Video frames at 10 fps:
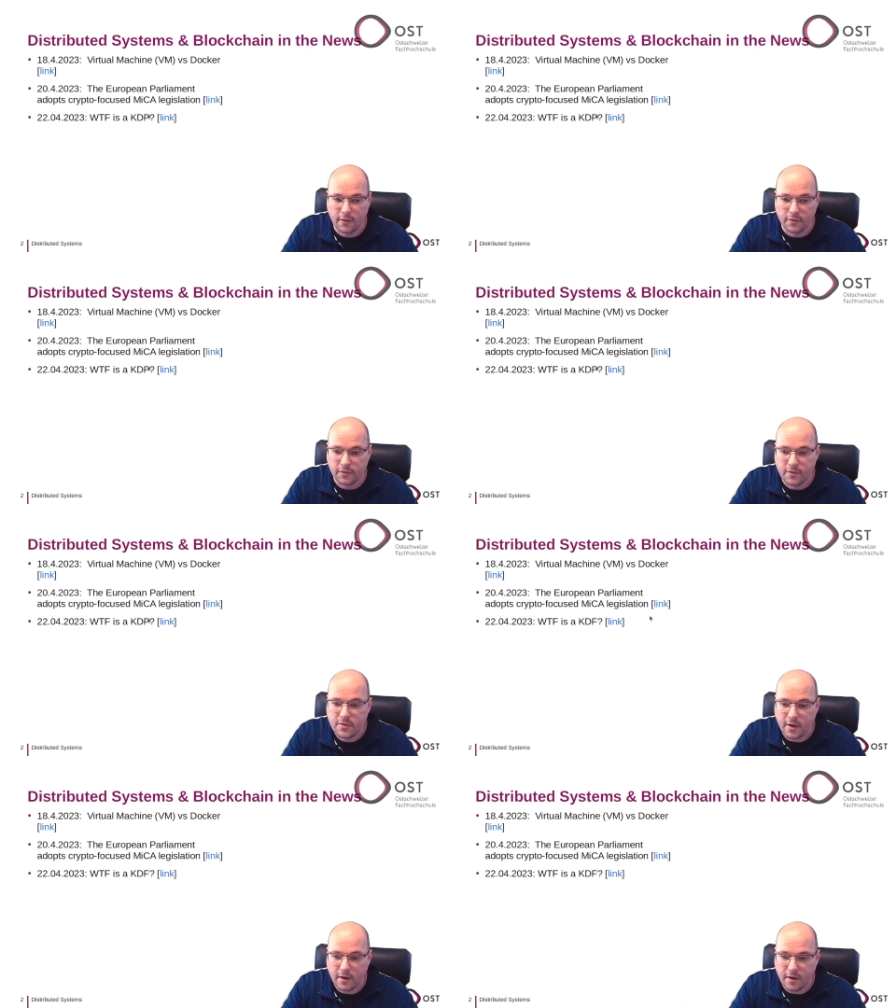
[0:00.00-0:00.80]

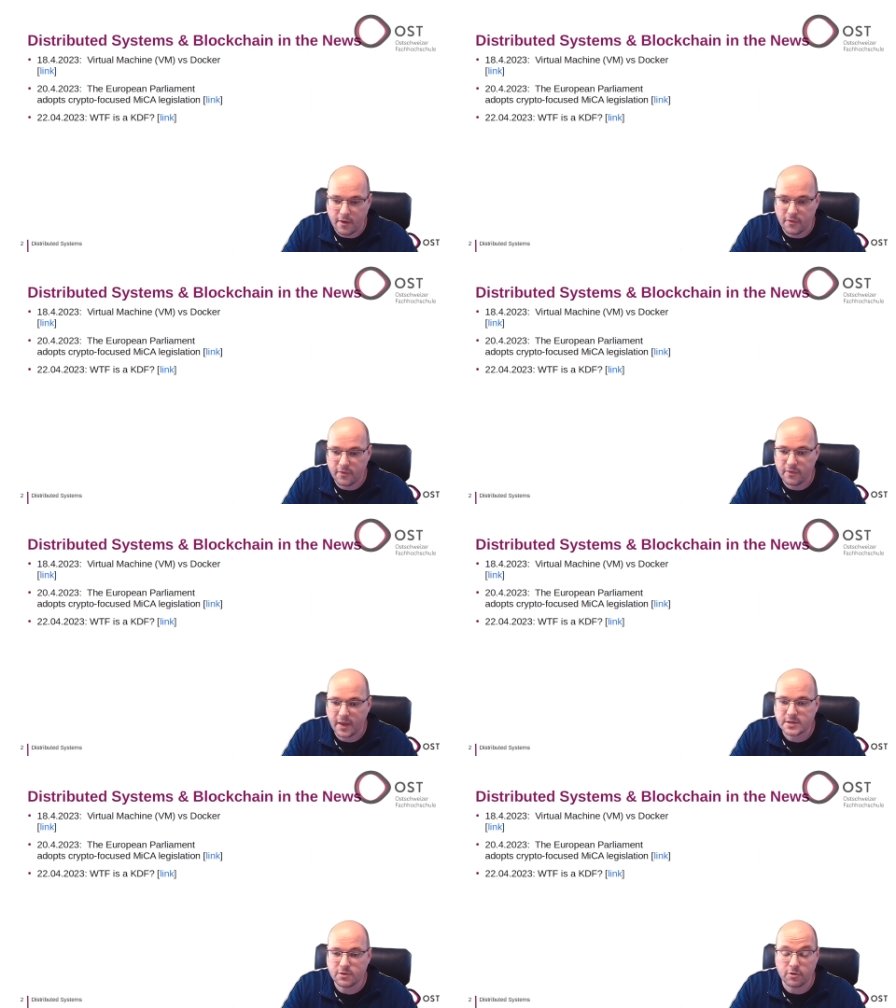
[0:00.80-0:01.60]
The
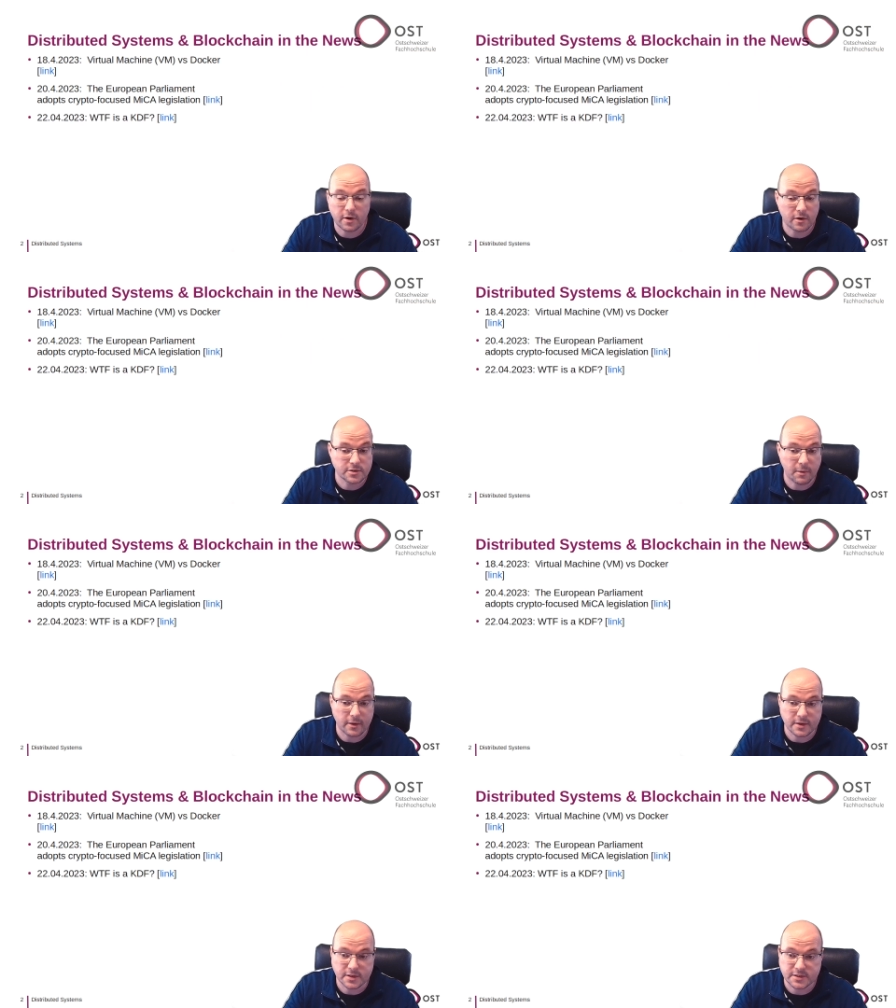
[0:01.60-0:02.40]
next article is
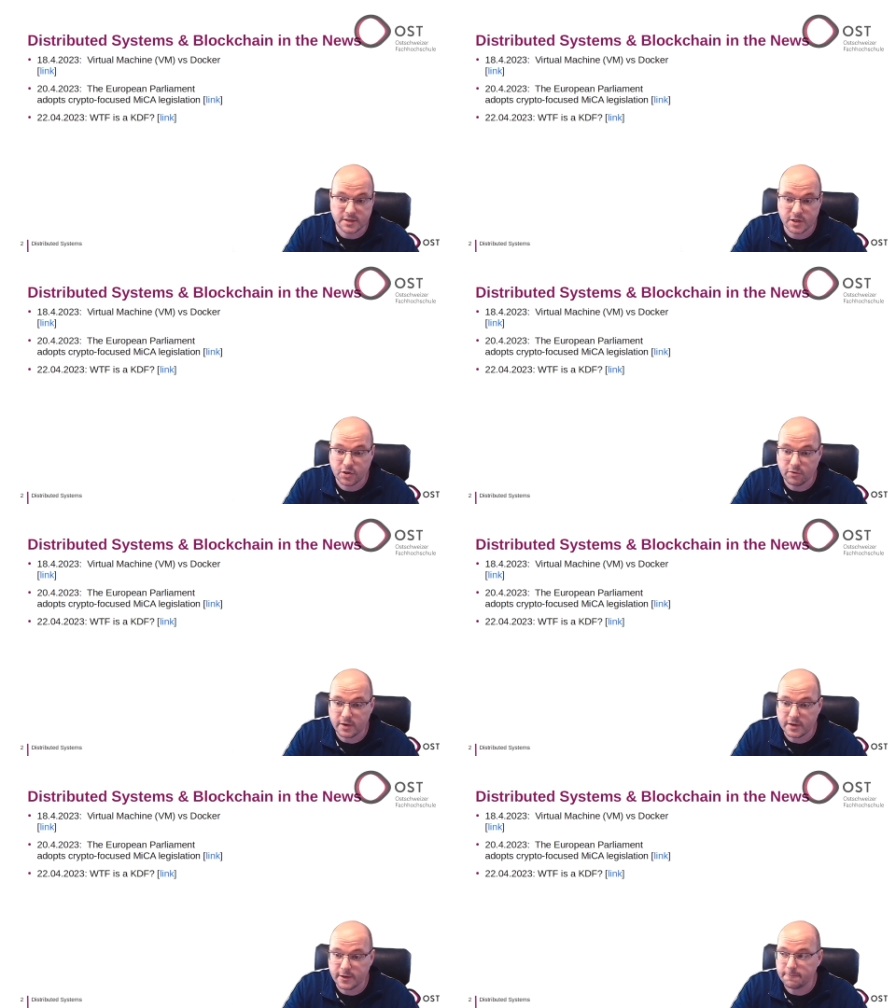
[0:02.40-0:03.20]
about
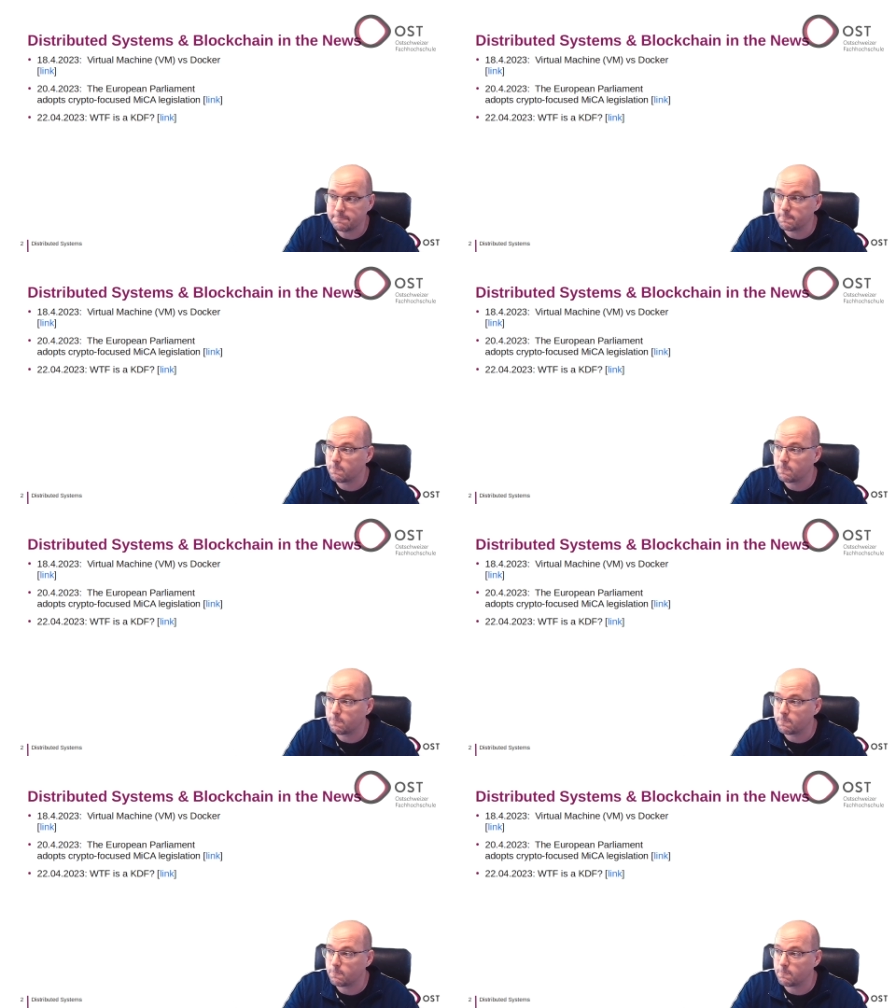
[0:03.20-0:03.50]
security.